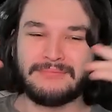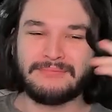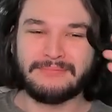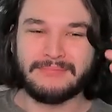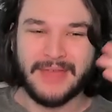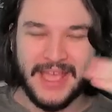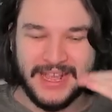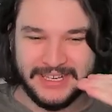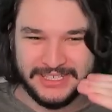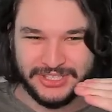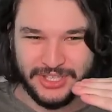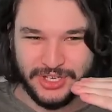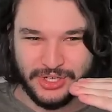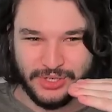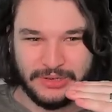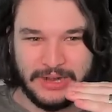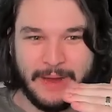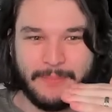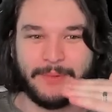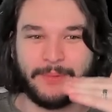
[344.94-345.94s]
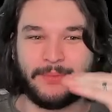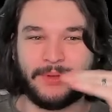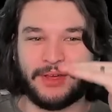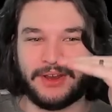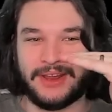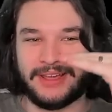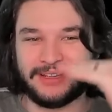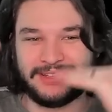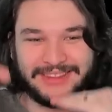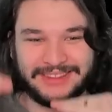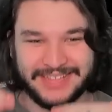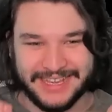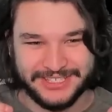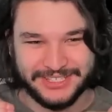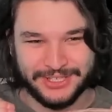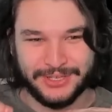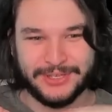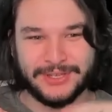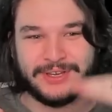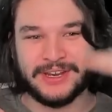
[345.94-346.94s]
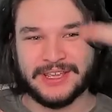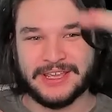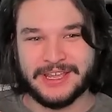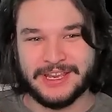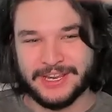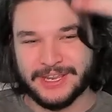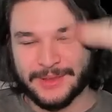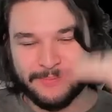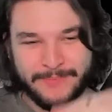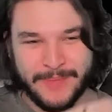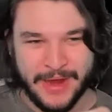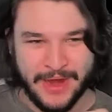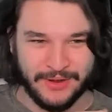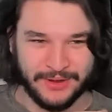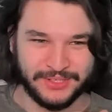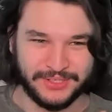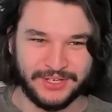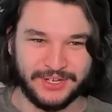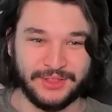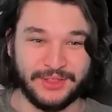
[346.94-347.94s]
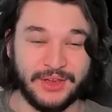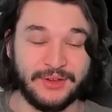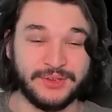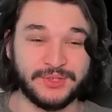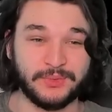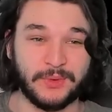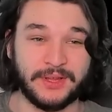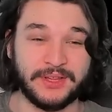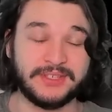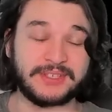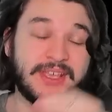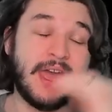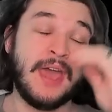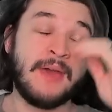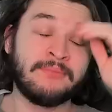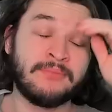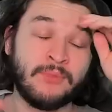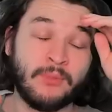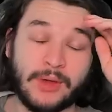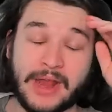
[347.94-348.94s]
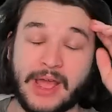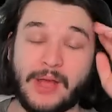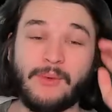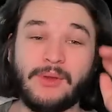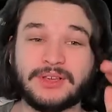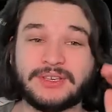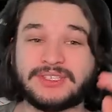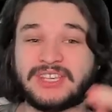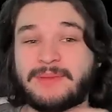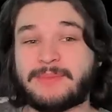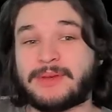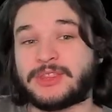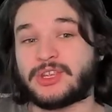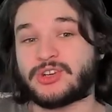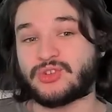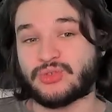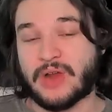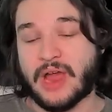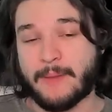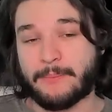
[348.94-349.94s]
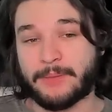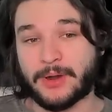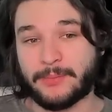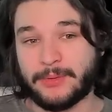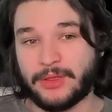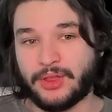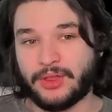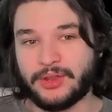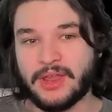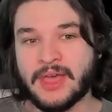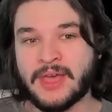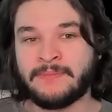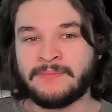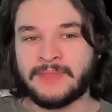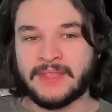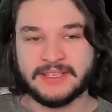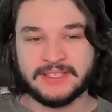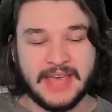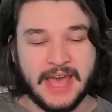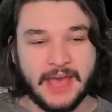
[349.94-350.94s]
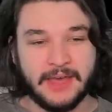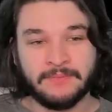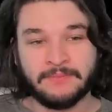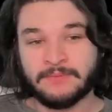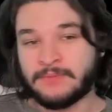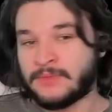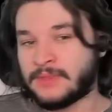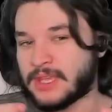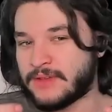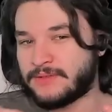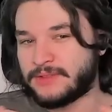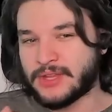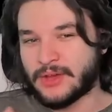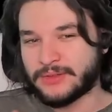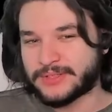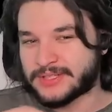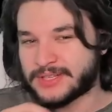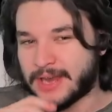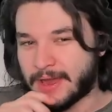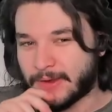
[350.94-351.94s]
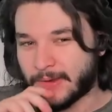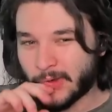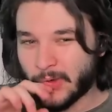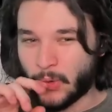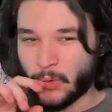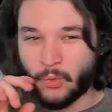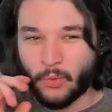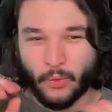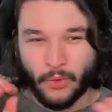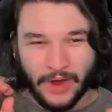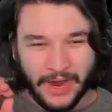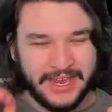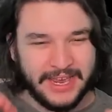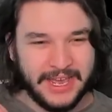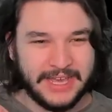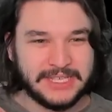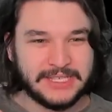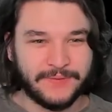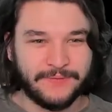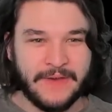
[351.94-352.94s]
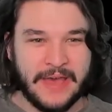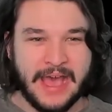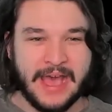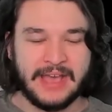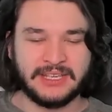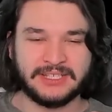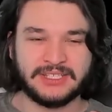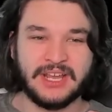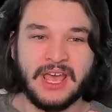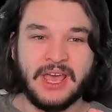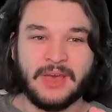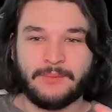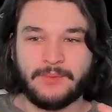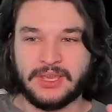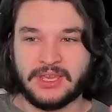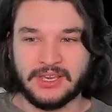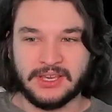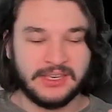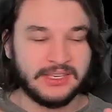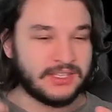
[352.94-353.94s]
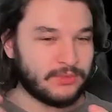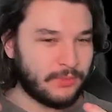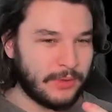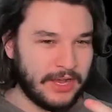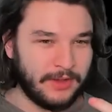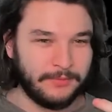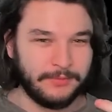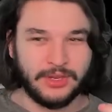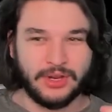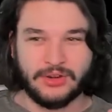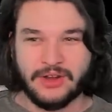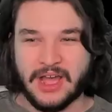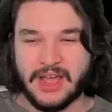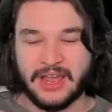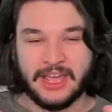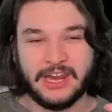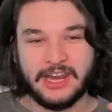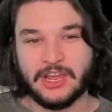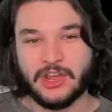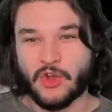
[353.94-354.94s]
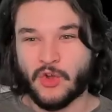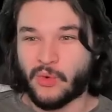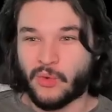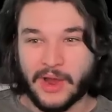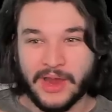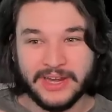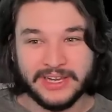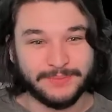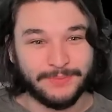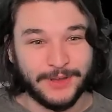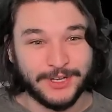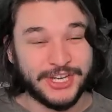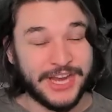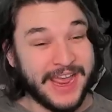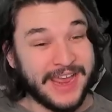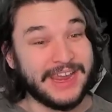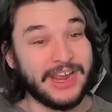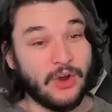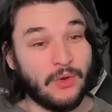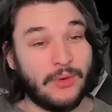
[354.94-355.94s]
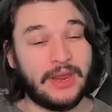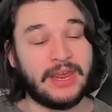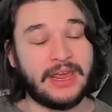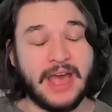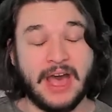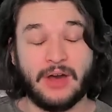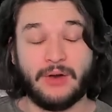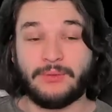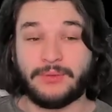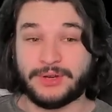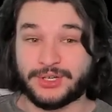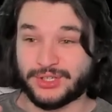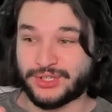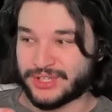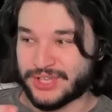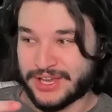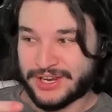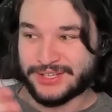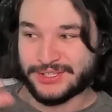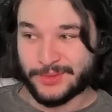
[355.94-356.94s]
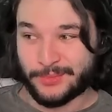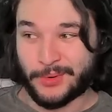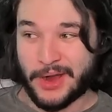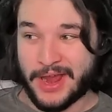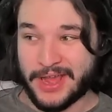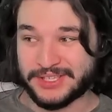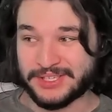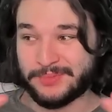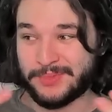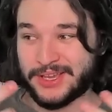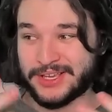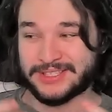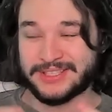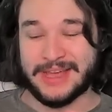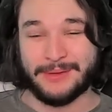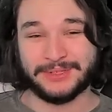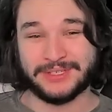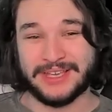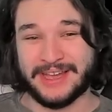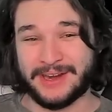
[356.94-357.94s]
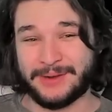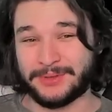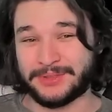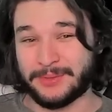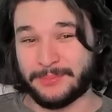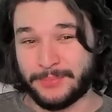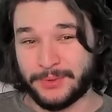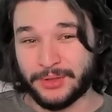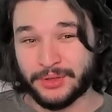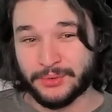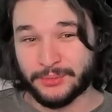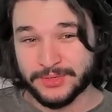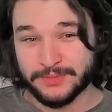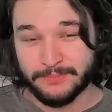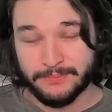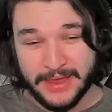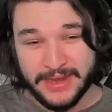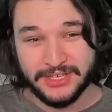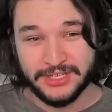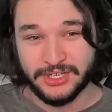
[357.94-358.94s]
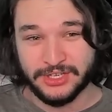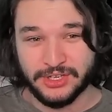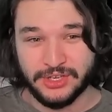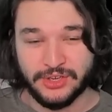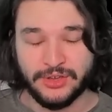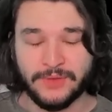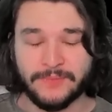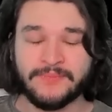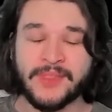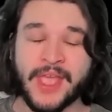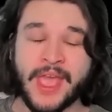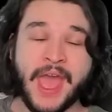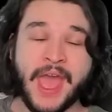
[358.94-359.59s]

makes the Trapper build less good in comparison to those ones. What I will say about the Trapper build is that even though it's not quite as fast, because, well, you're not getting quite as much AoE out, which is kind of surprising because that was kind of what the build was meant to do,